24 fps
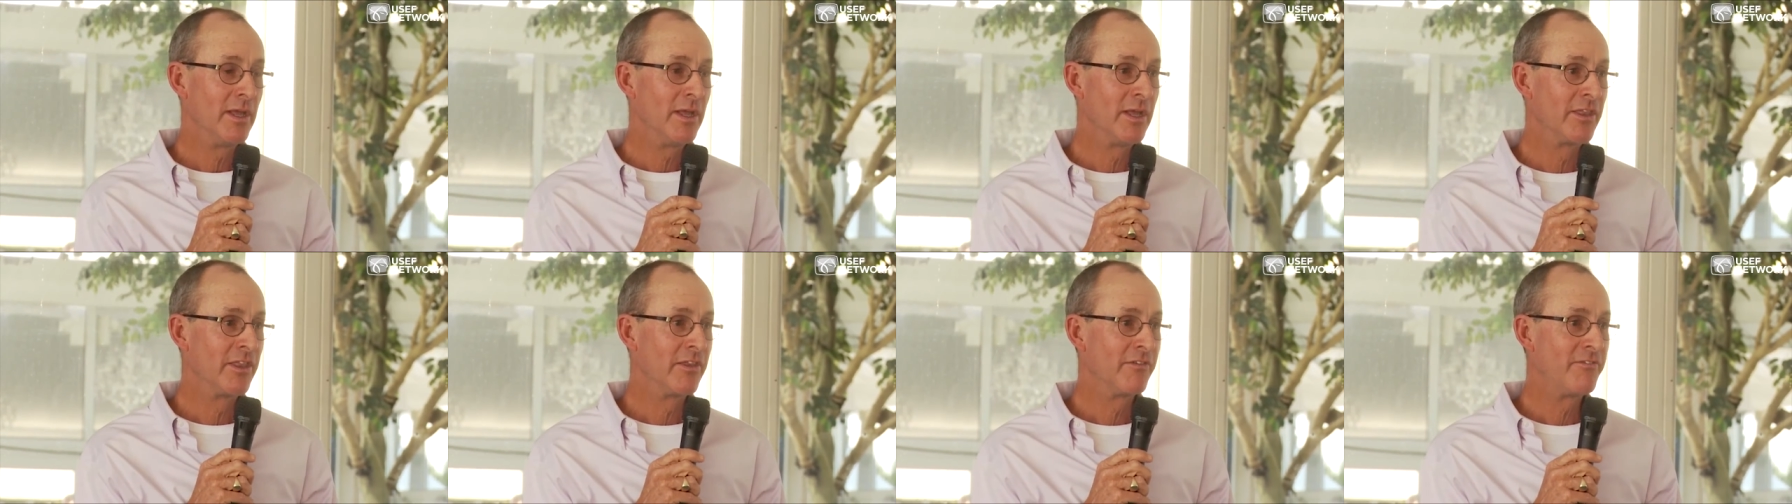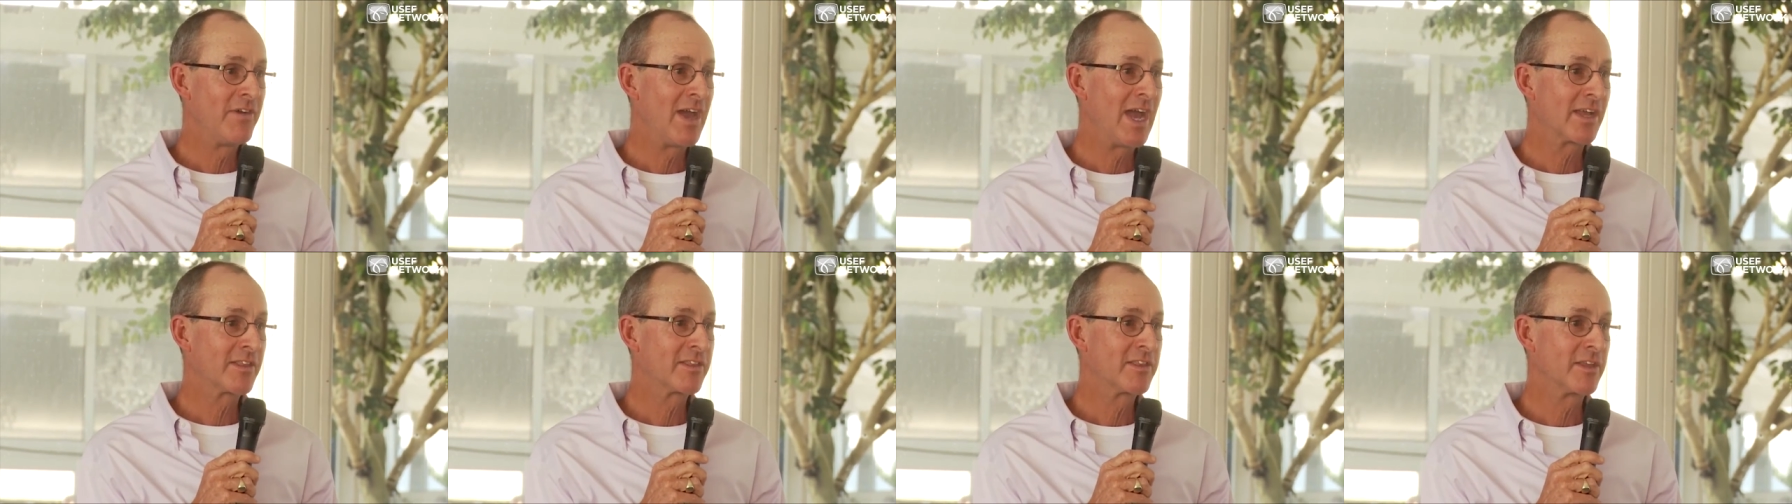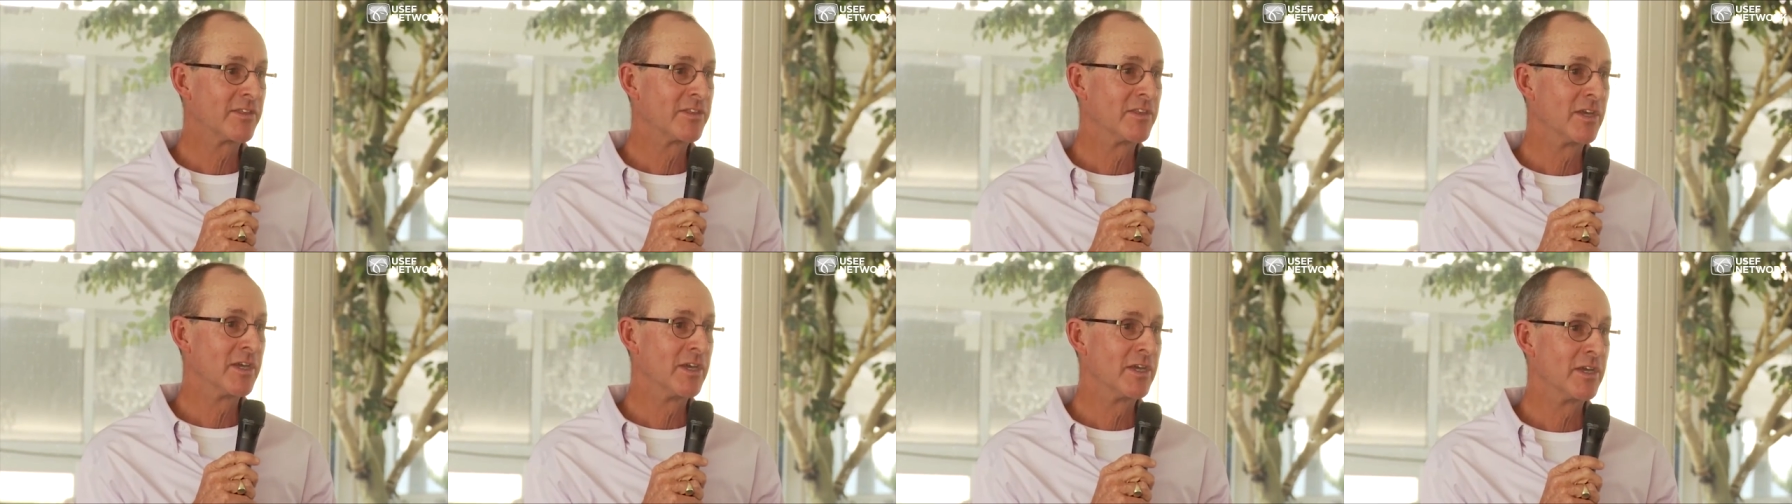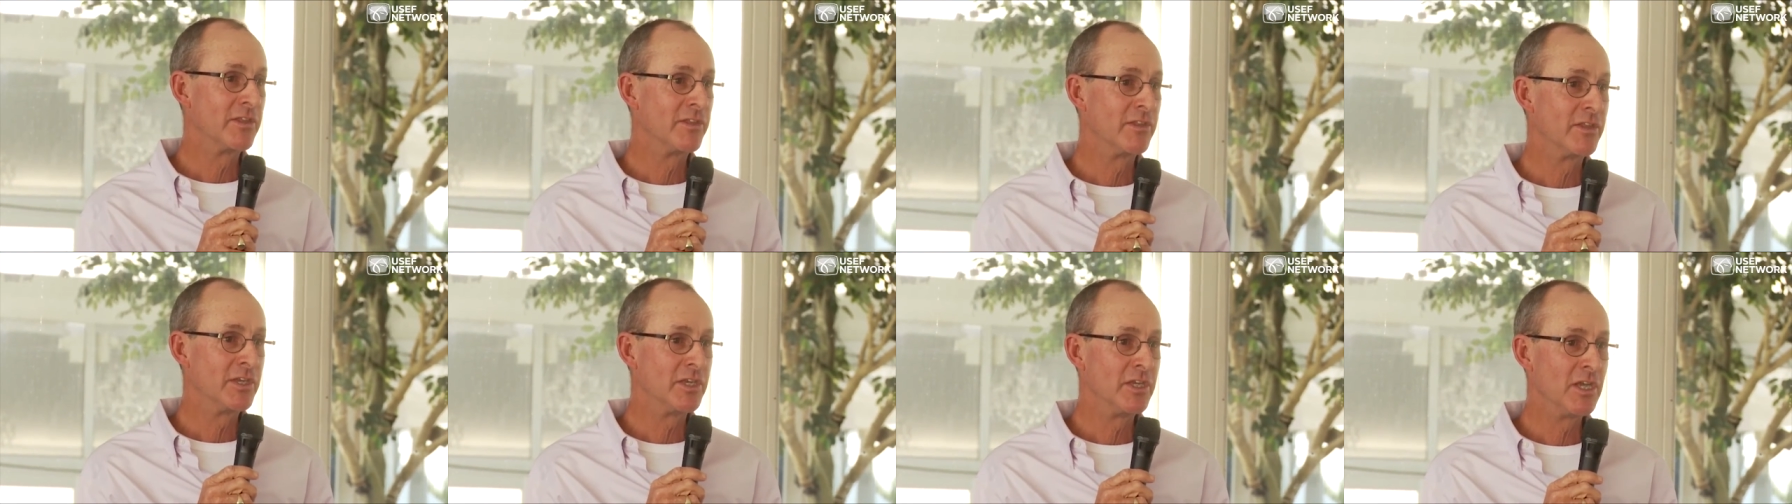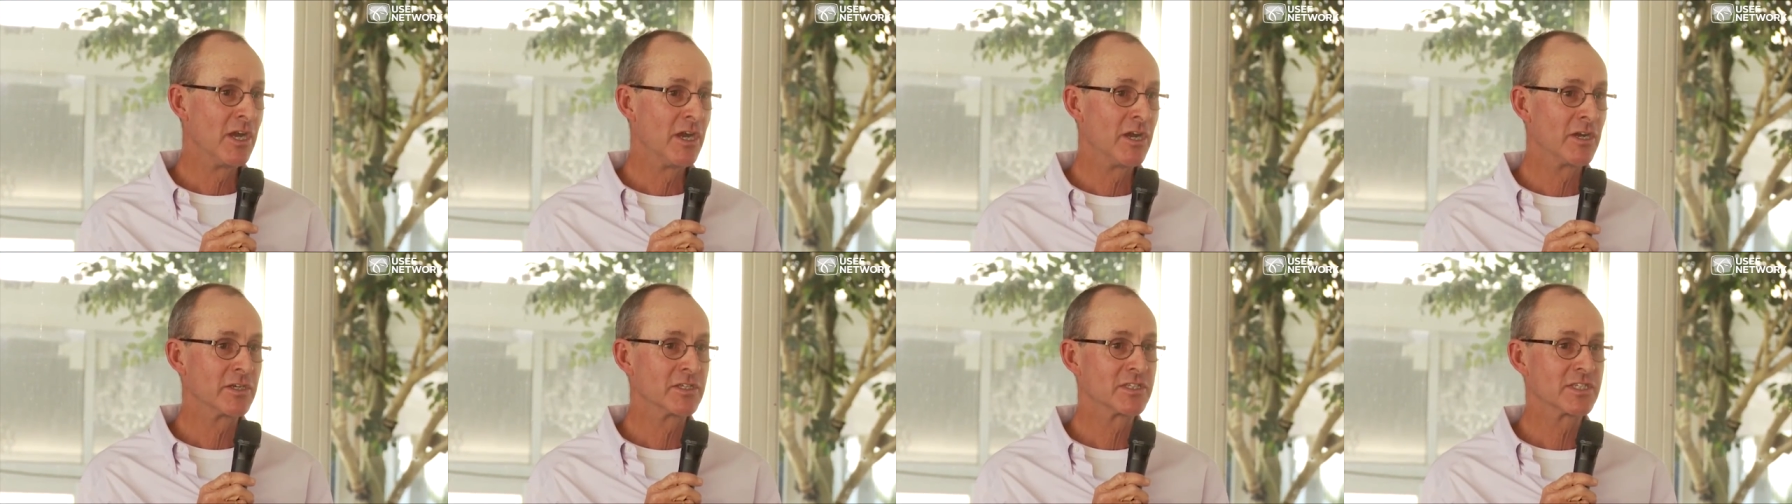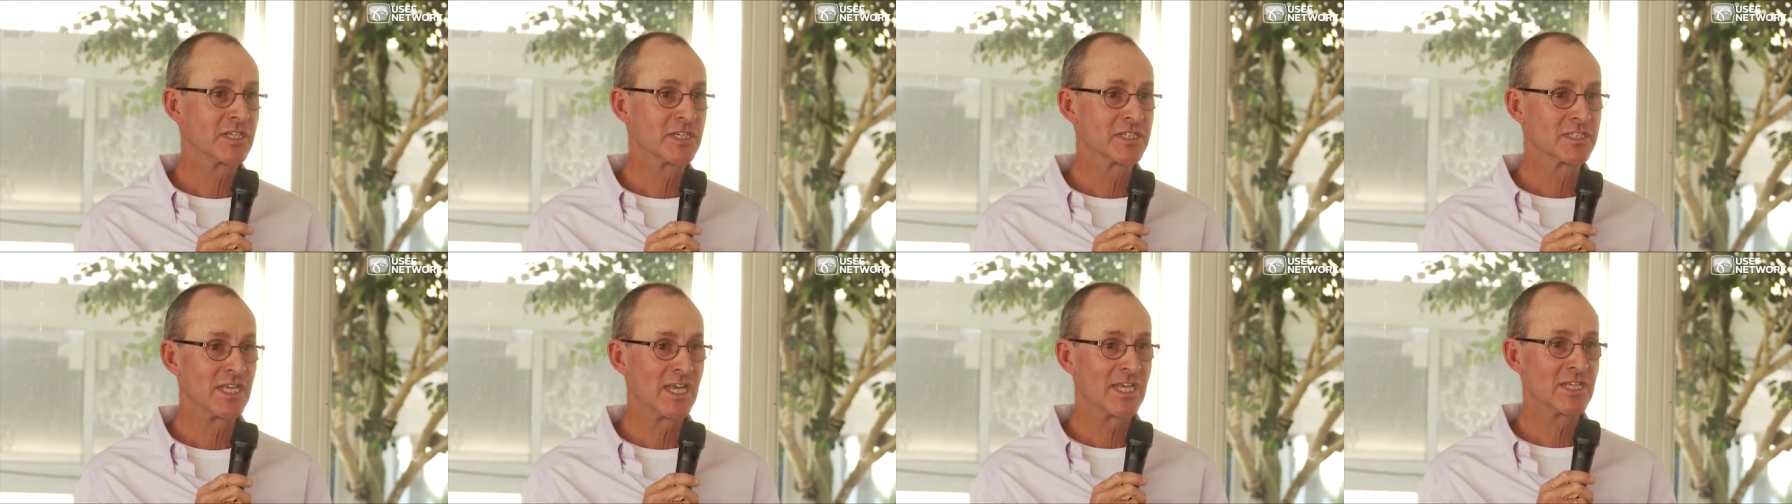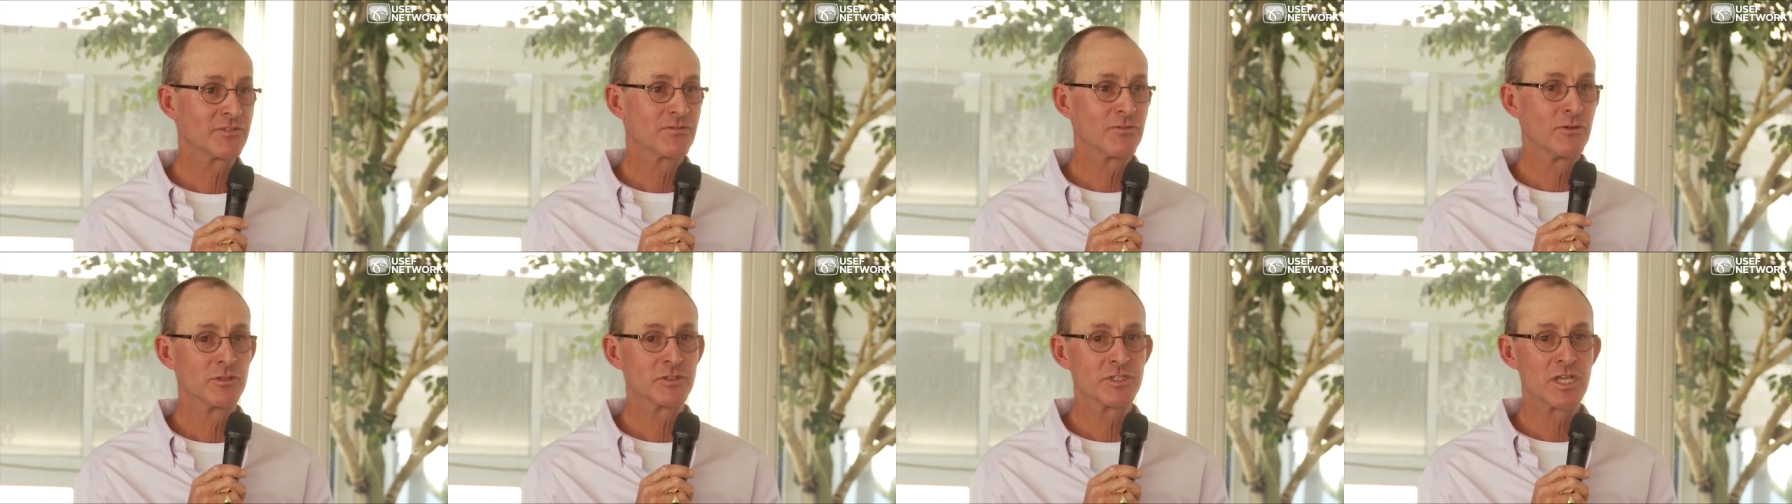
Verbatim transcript: the fact that the, the young, successful,